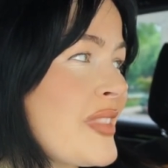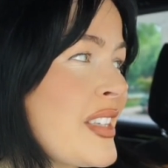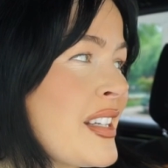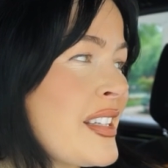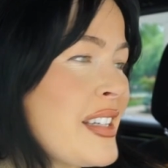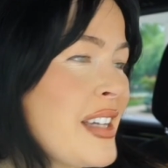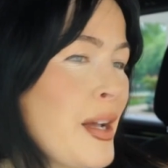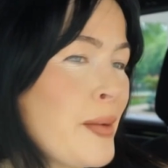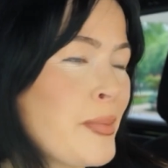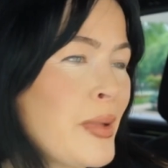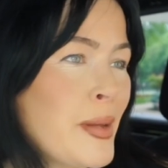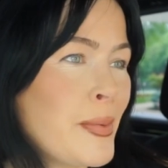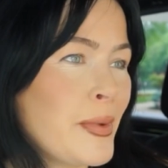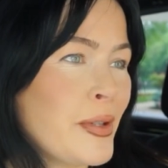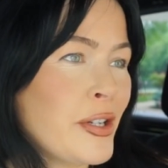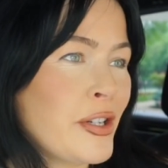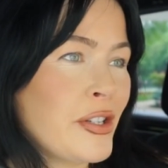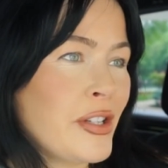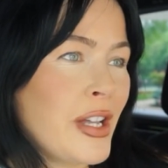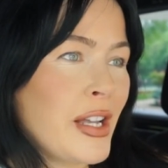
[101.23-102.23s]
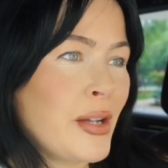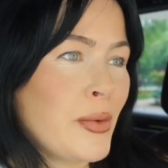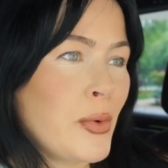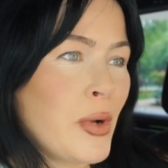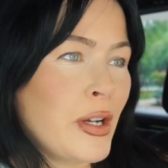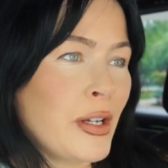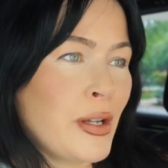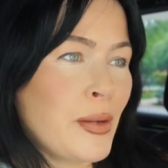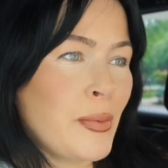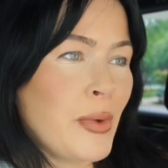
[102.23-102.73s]
yeah, people are like
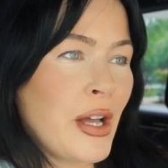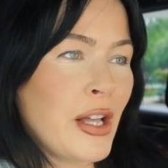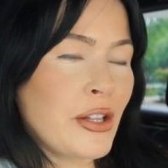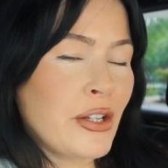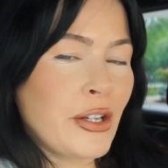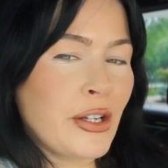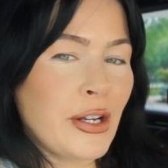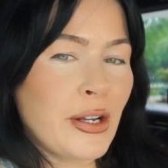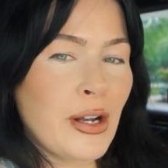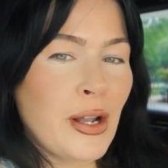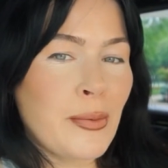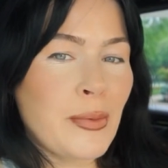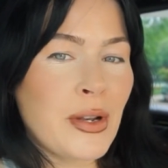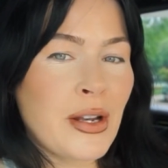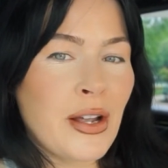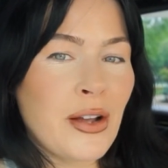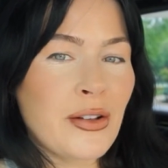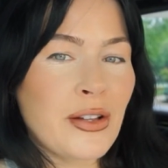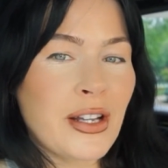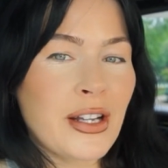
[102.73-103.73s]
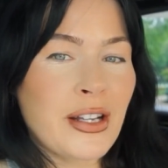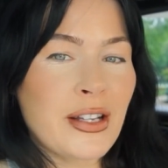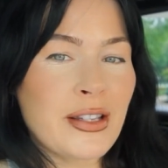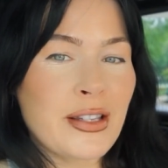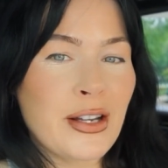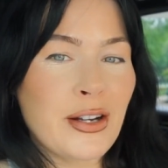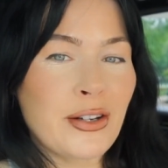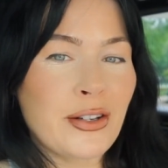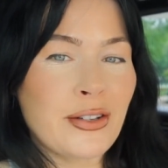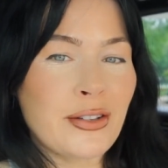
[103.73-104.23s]
walking by looking at me now like cuz
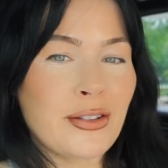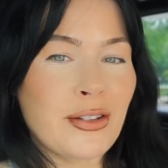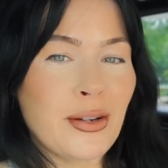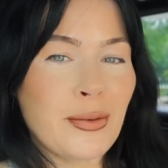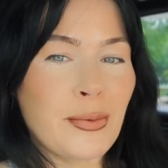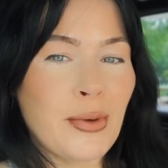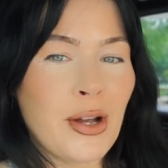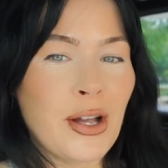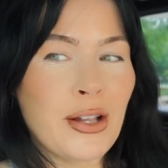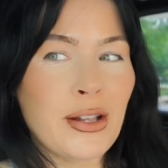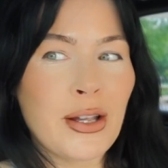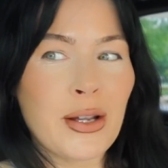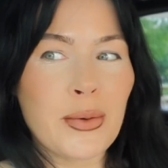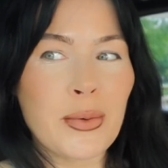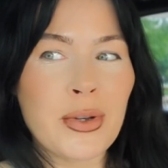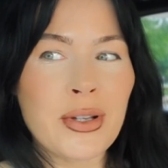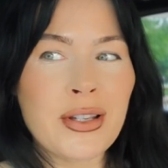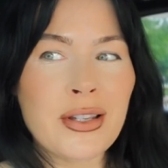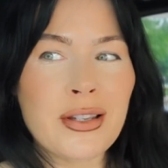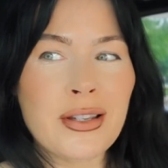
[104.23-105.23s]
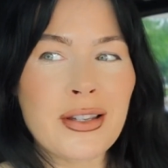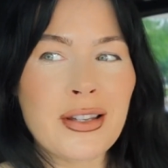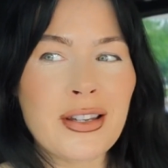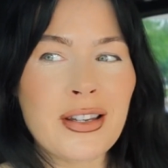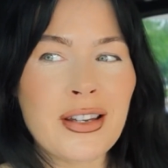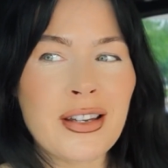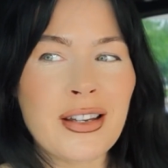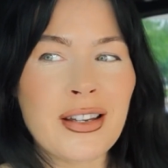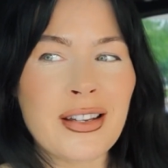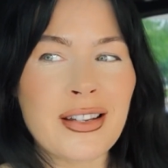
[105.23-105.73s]
they're they're probably like what?
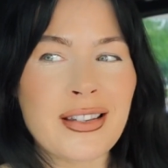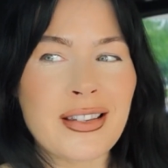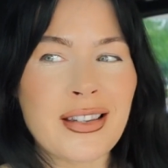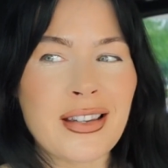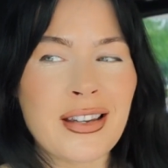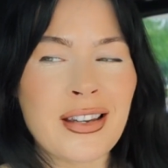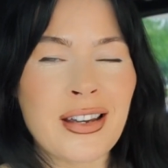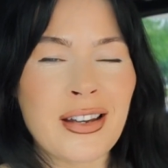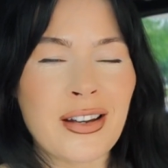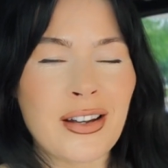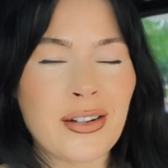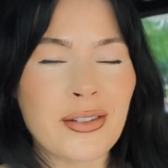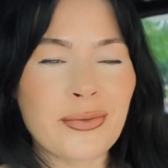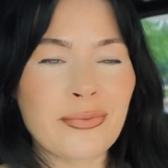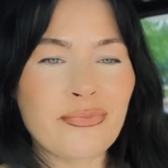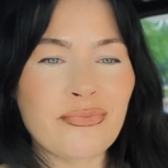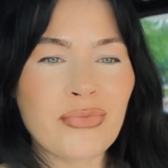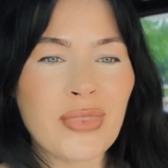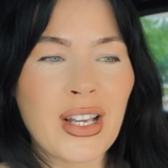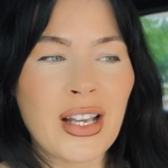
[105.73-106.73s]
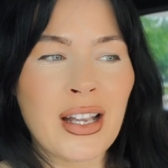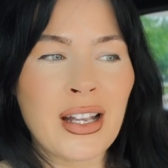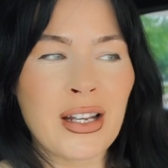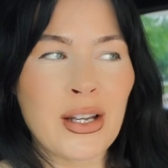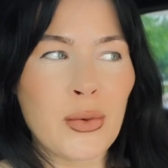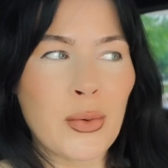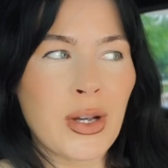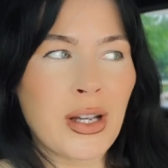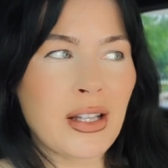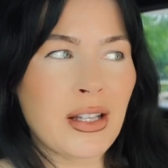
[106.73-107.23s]
Cuz you know.
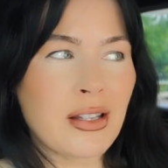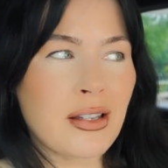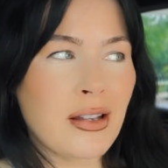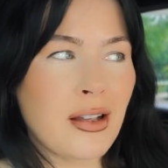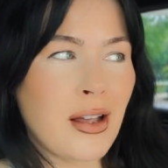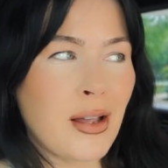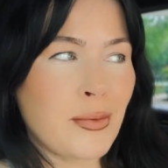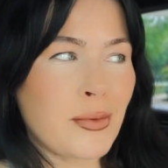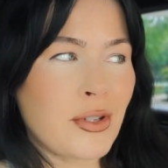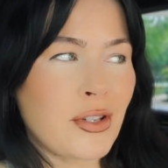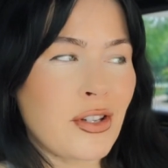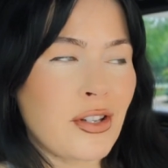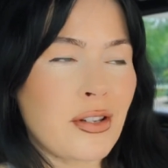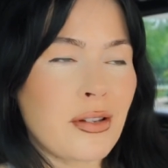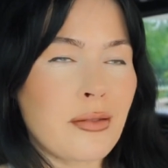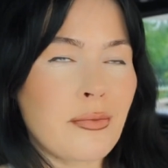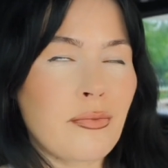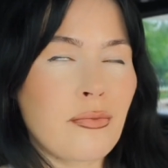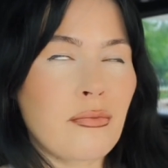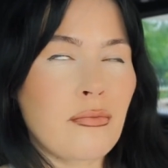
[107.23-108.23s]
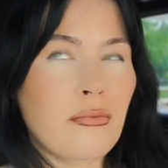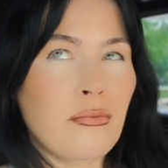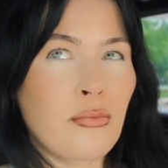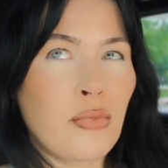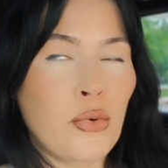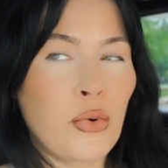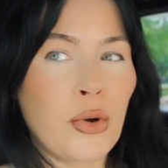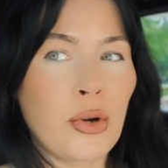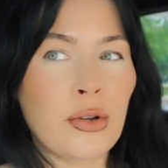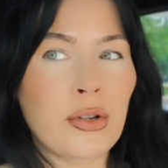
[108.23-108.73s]
Anyway, this guy was just
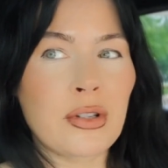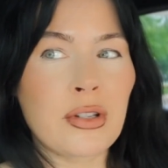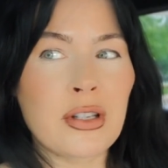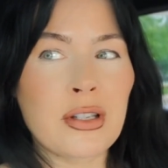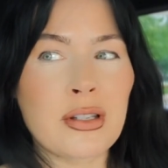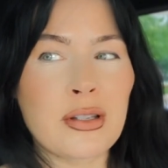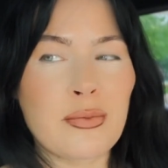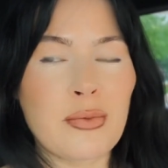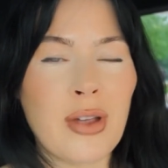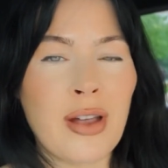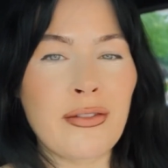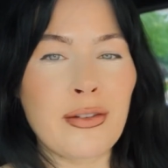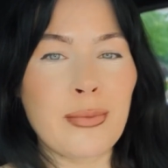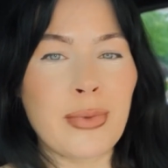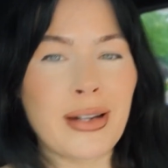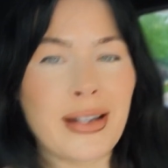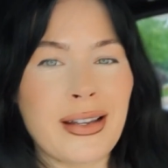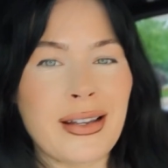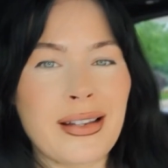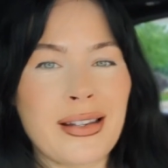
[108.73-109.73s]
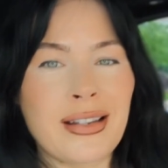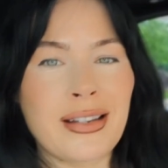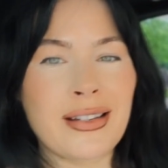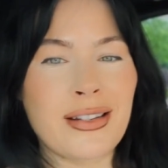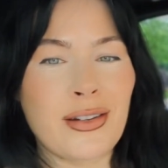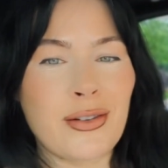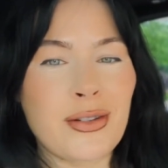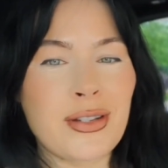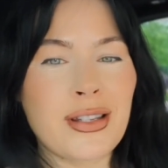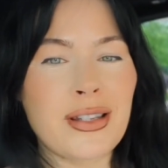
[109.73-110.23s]
poor. This everybody, you
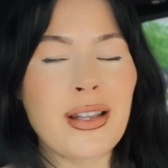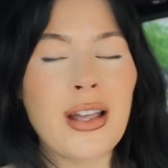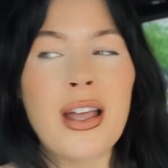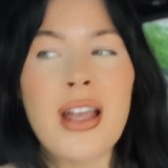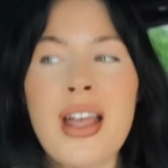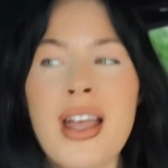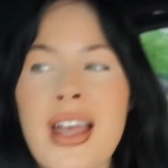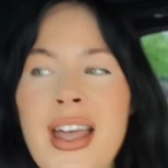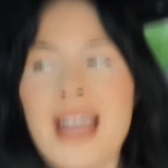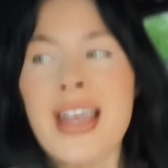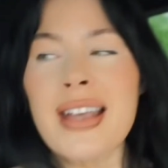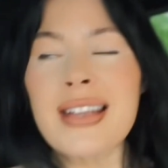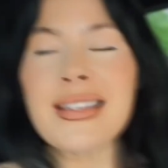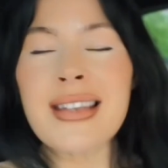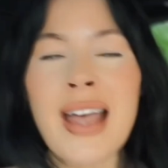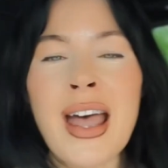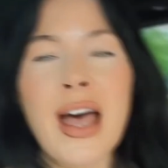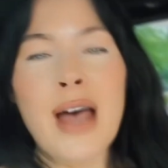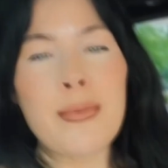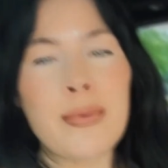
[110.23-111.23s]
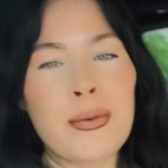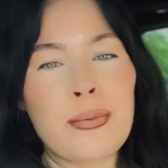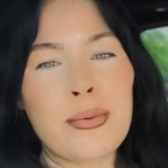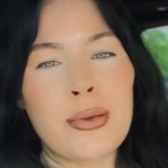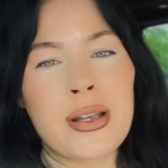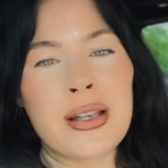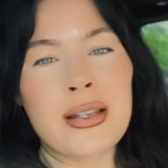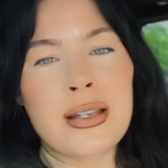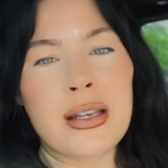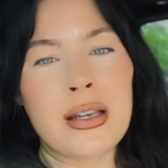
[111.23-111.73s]
know, it's it's a happy
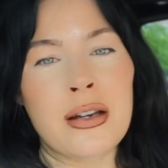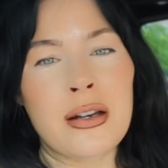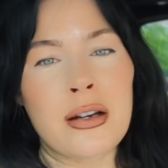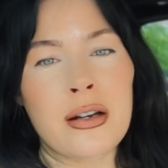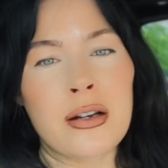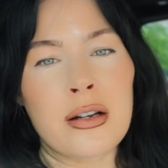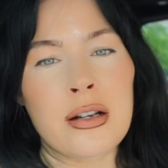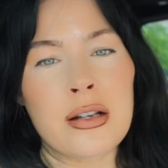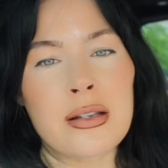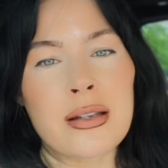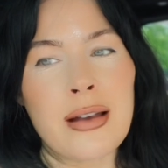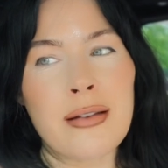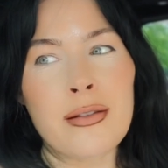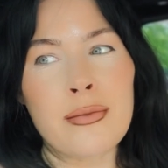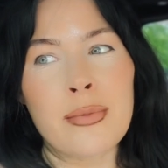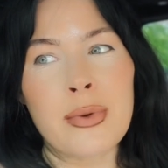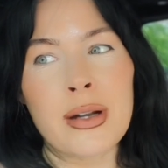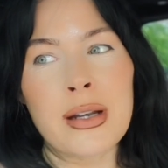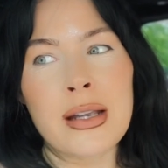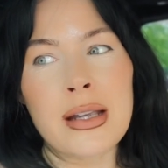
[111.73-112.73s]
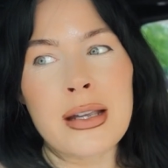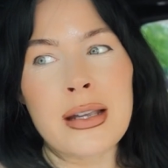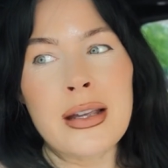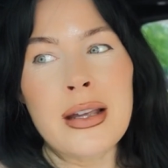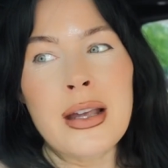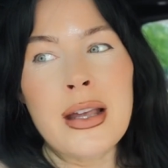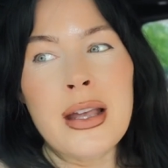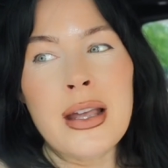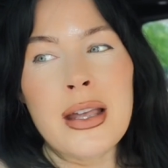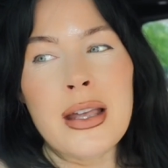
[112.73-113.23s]
place here cuz everybody
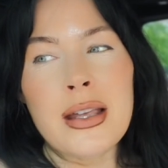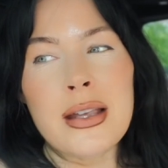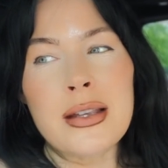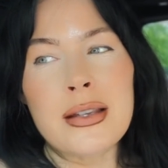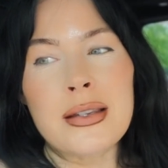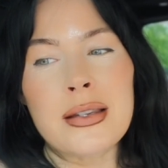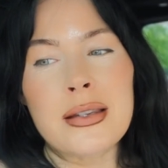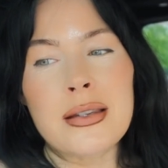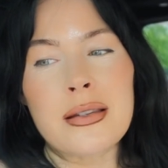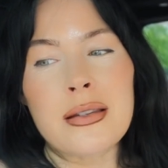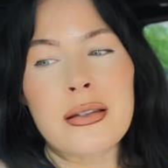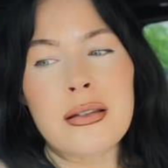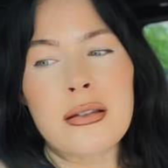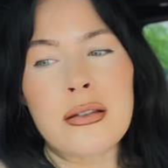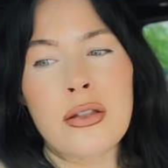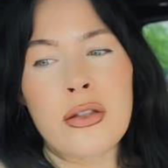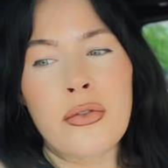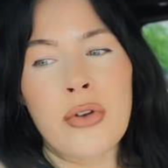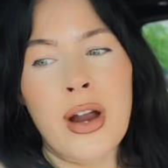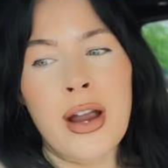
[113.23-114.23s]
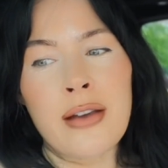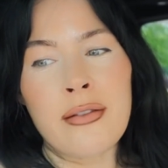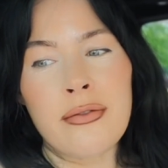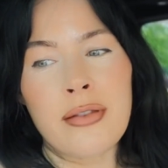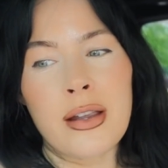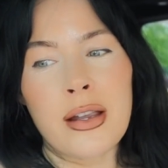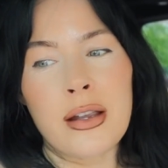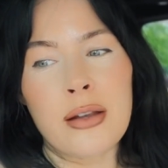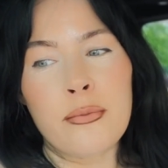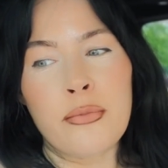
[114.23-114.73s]
is
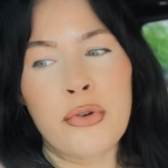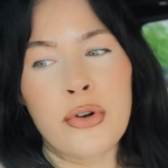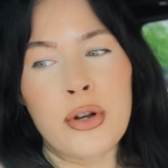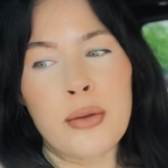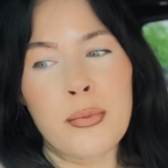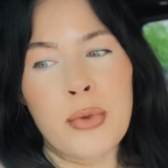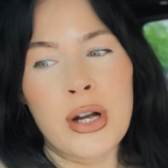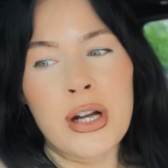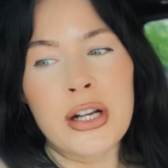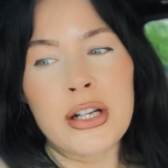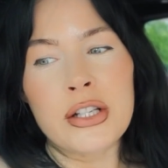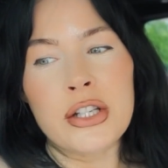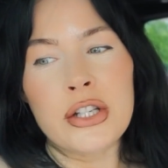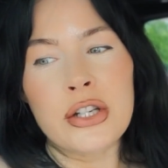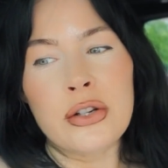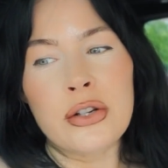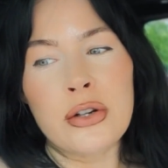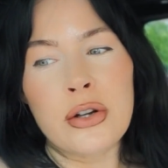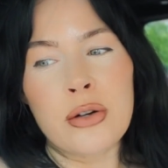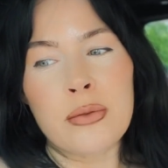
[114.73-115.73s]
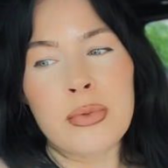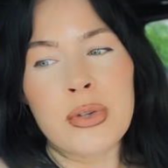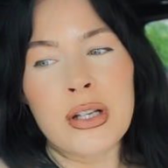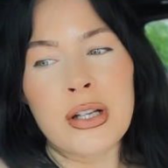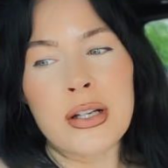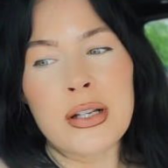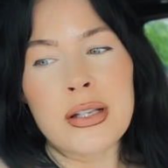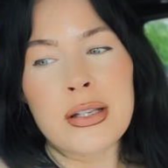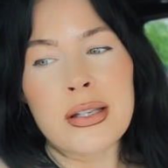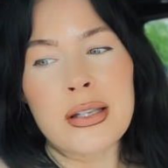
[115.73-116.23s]
thriving pretty much, you know,
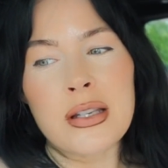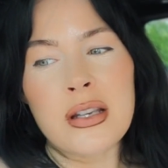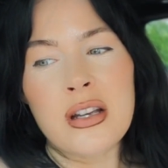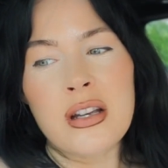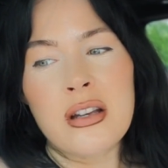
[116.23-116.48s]
because